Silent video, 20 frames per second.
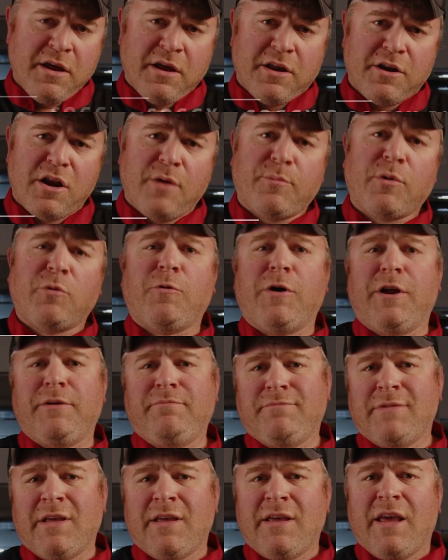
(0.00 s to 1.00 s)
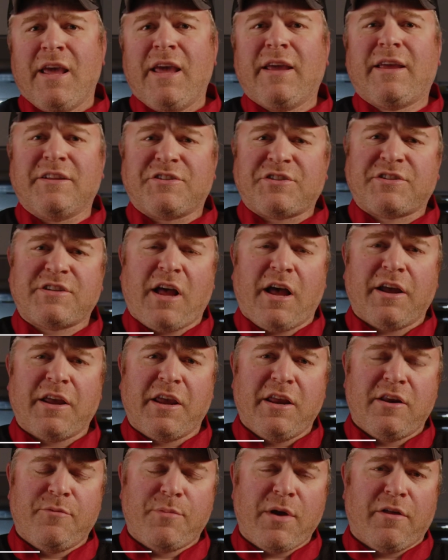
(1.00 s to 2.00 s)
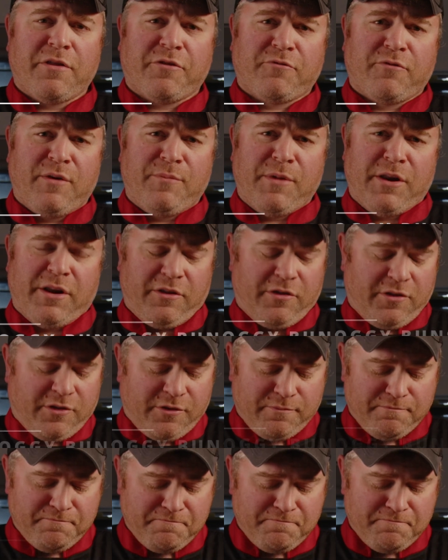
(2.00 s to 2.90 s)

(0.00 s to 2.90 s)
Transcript: Number one, it gets soggy in about 3 minutes.